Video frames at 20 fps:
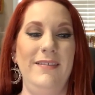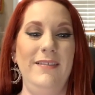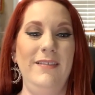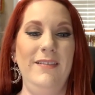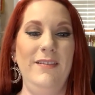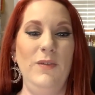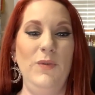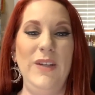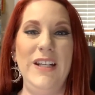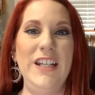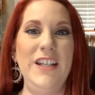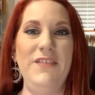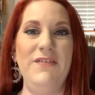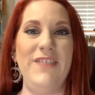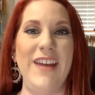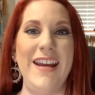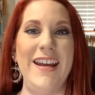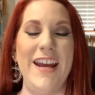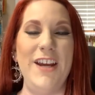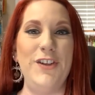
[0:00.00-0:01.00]
We didn't
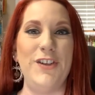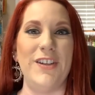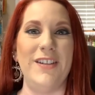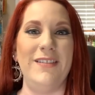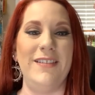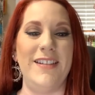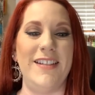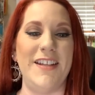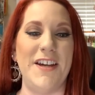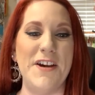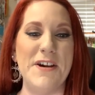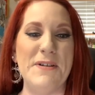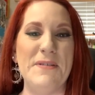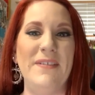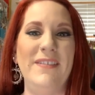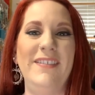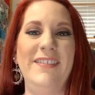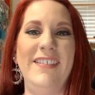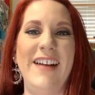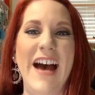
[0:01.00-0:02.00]
vacation, so
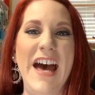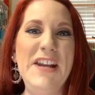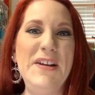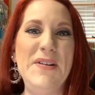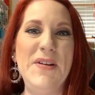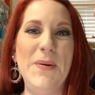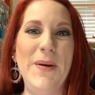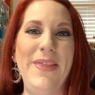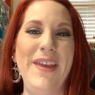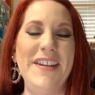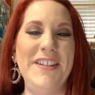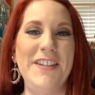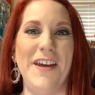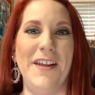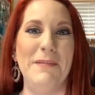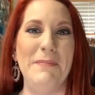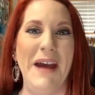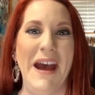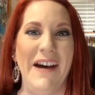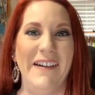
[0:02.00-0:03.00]
I don't know what that's all
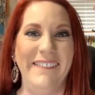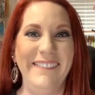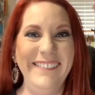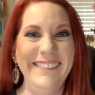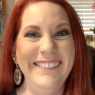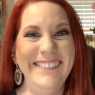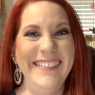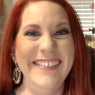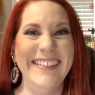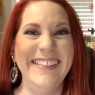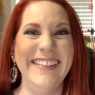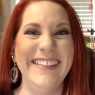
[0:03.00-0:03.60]
about. But